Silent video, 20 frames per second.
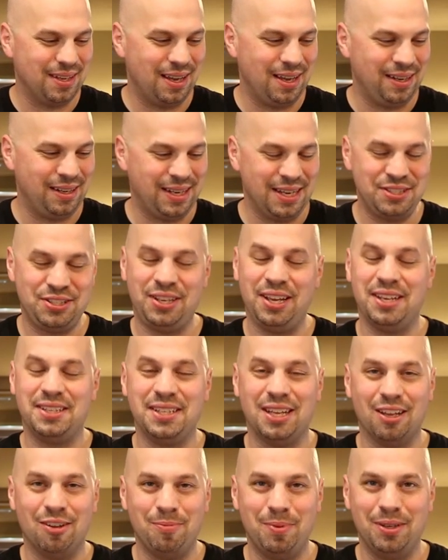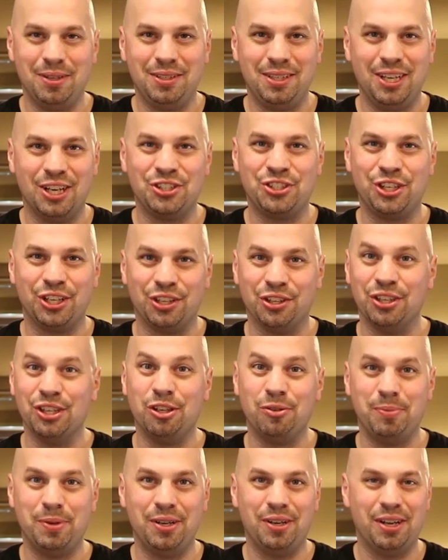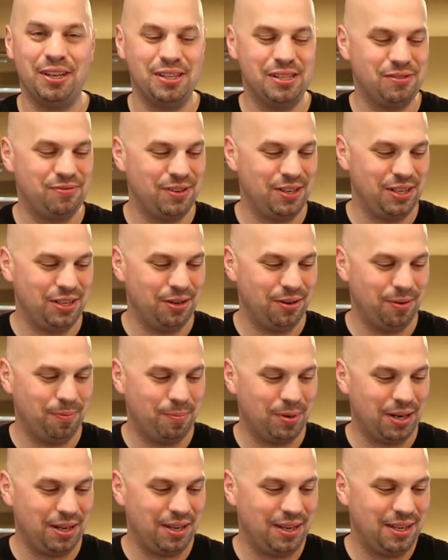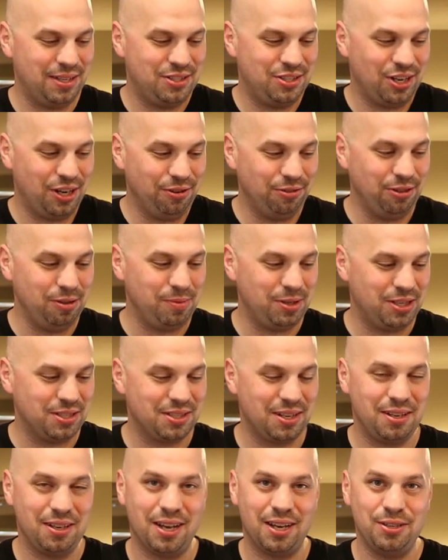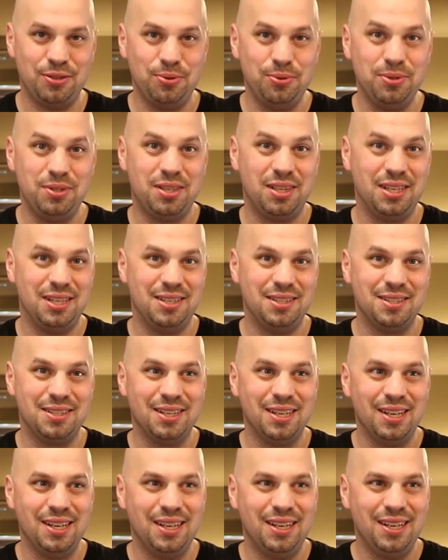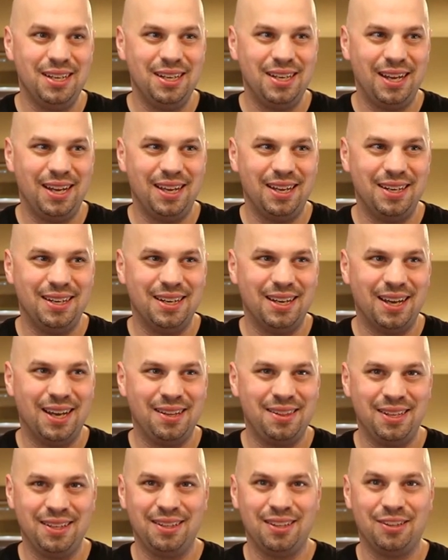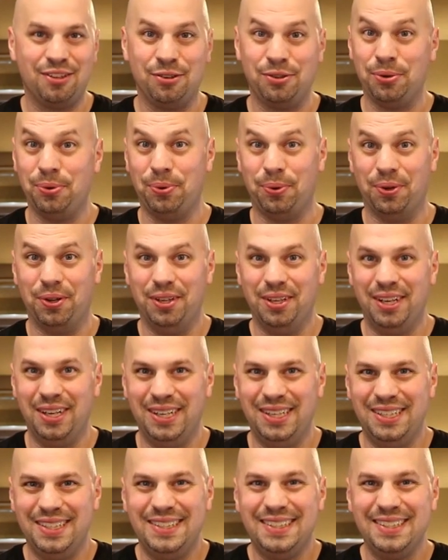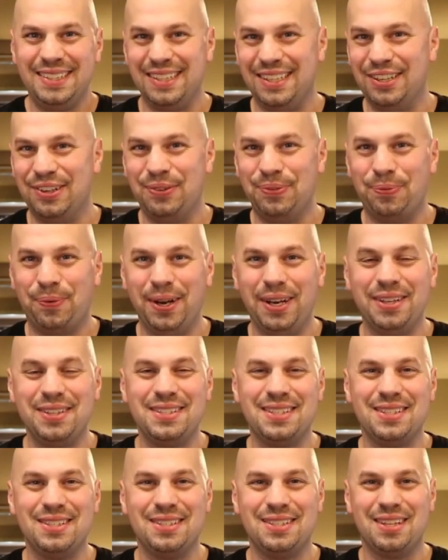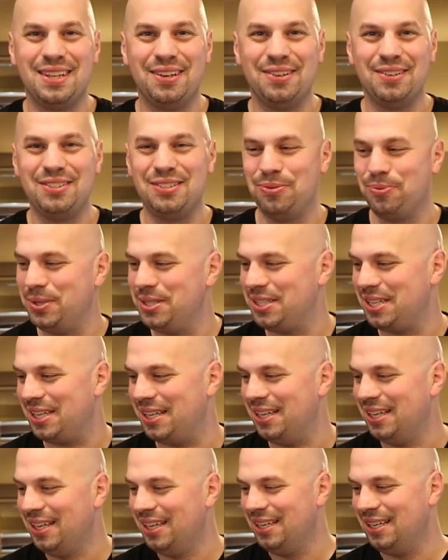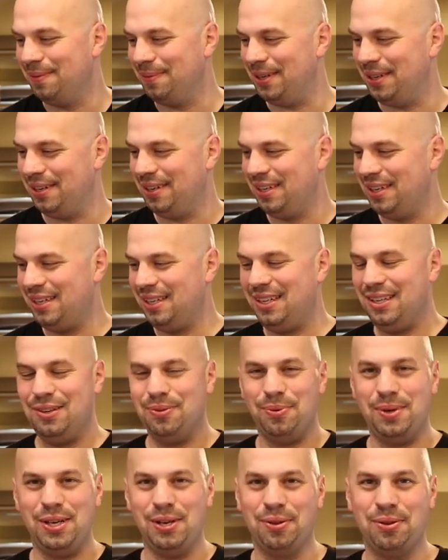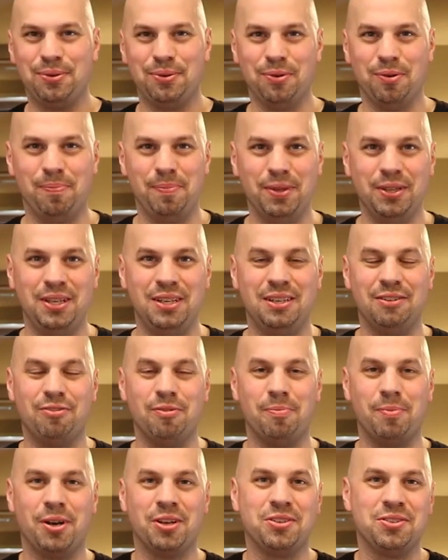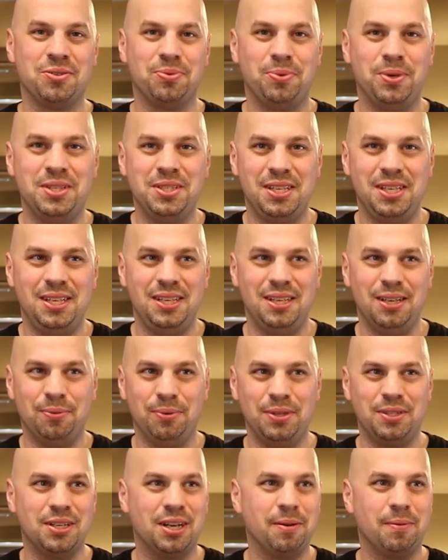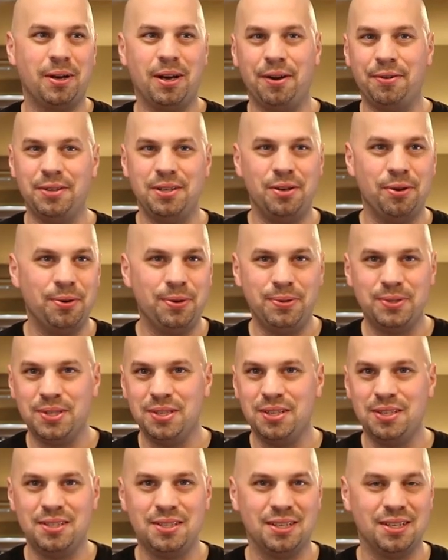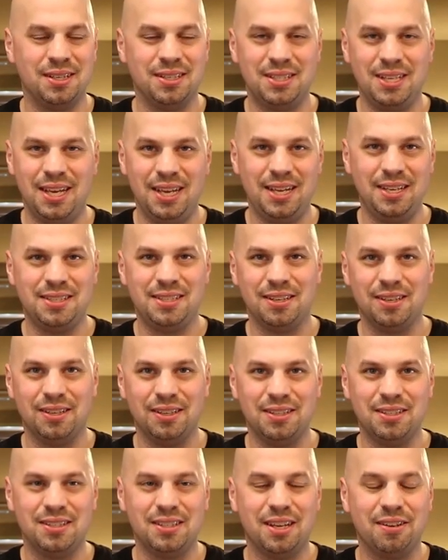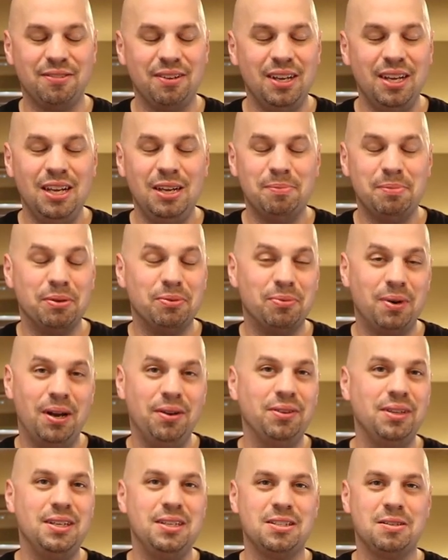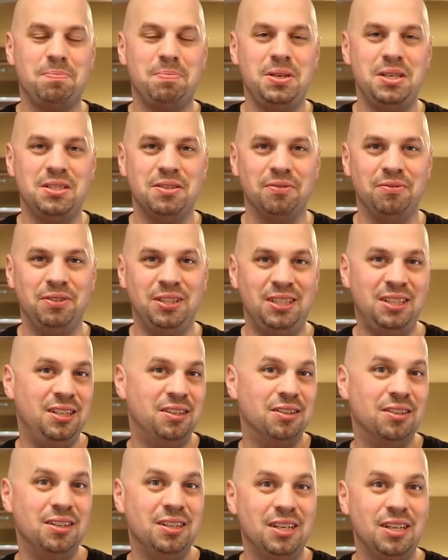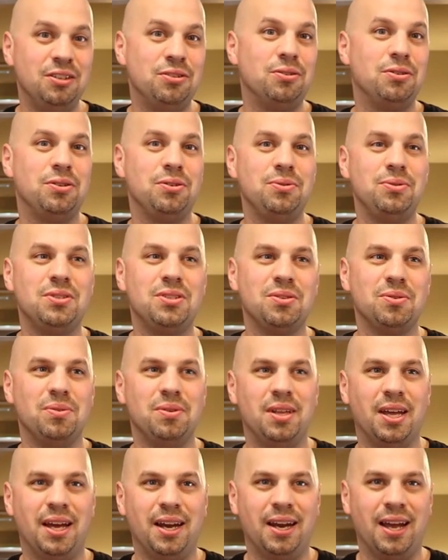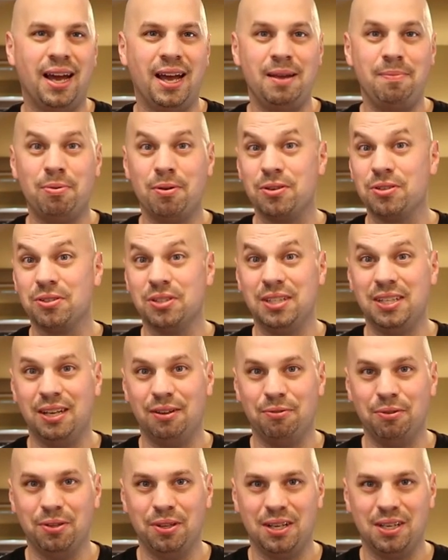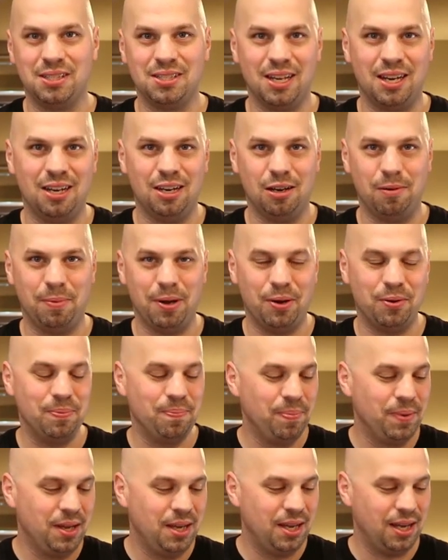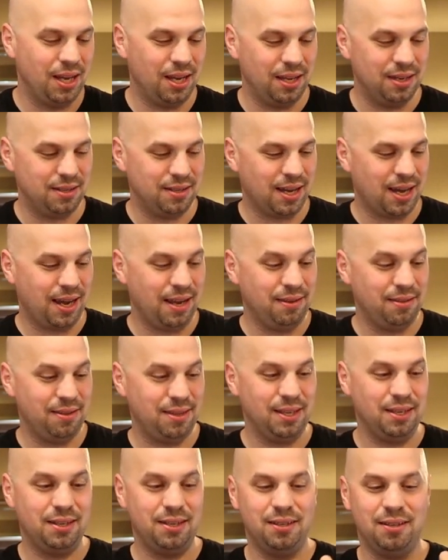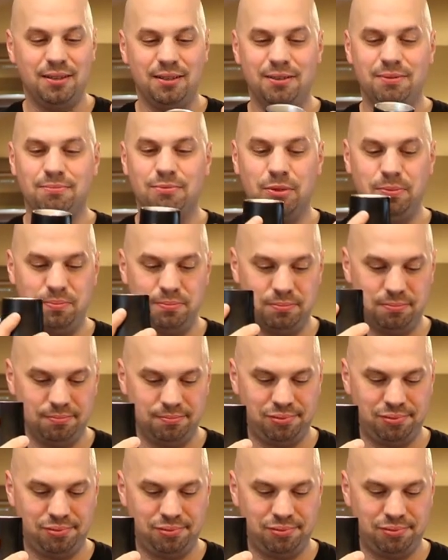in case you can't tell, I've been gushing a little bit on this video, but I, it's generally because I, I used these and I think that they're cool. You know, what else is there to whiskey? I mean, we go through a million different bottles of whiskey and we talk about how it noses and it tastes and all this stuff, but rarely is a piece of gear introduced that I personally get really excited about. And I think, well,